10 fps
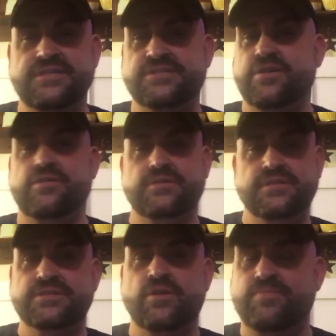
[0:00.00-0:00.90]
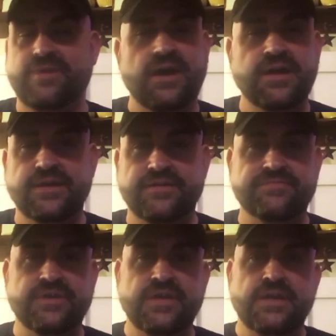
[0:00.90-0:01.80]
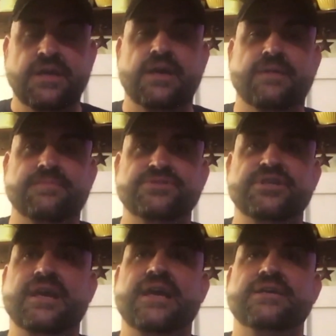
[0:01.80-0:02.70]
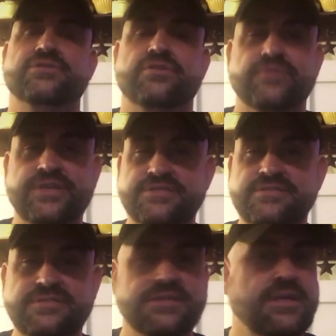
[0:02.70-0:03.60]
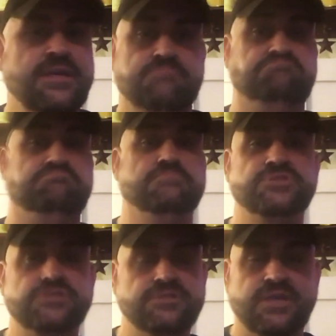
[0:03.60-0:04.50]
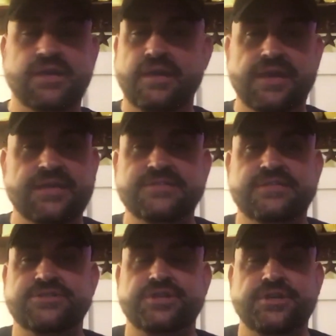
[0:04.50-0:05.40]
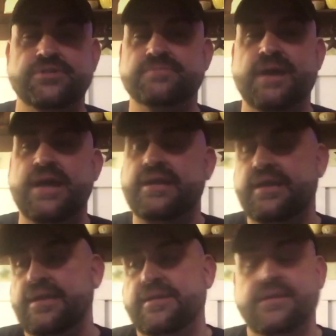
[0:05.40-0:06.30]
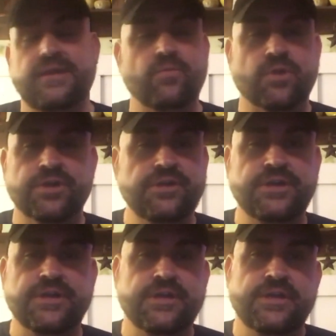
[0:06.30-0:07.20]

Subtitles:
It's her prerogative. She has her reasons, and like I said, she knows mine, and we're good.